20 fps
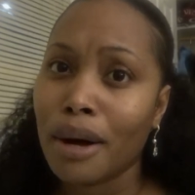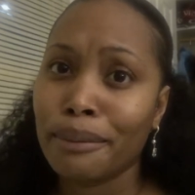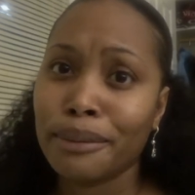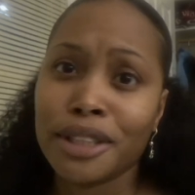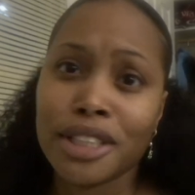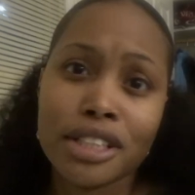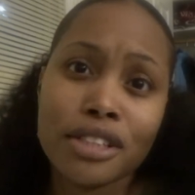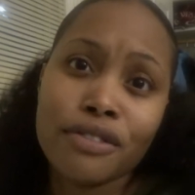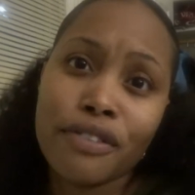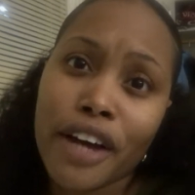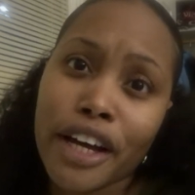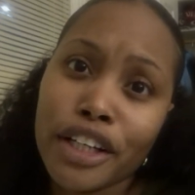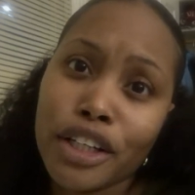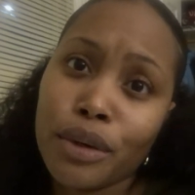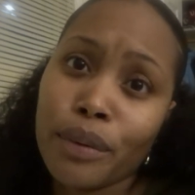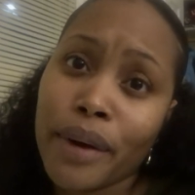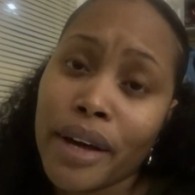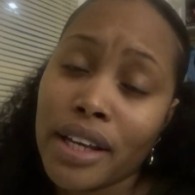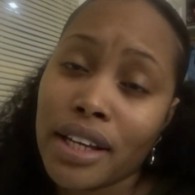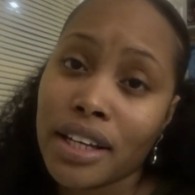just find
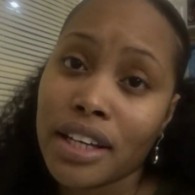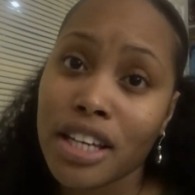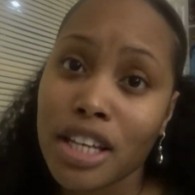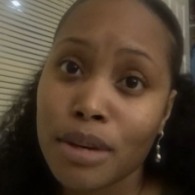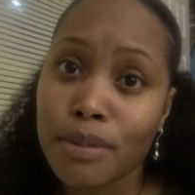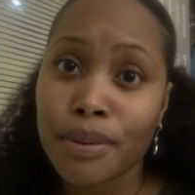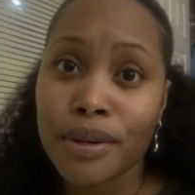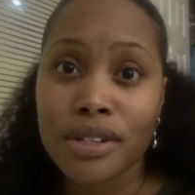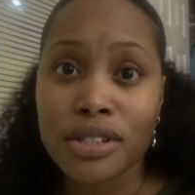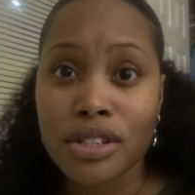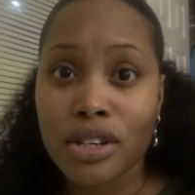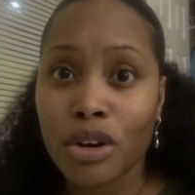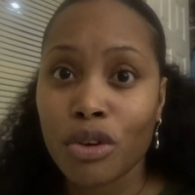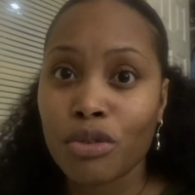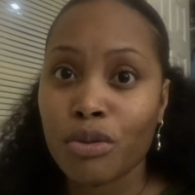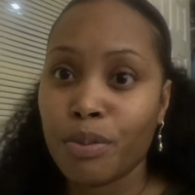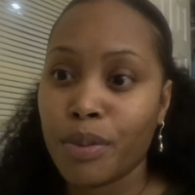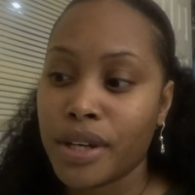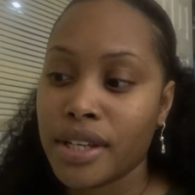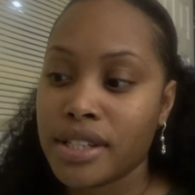a way to keep
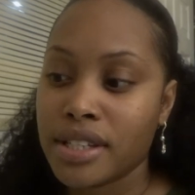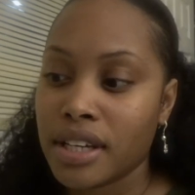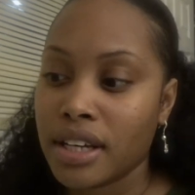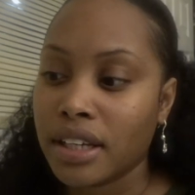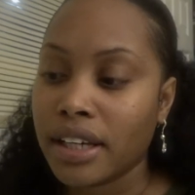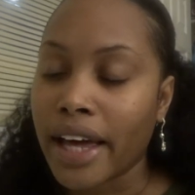yourself busy.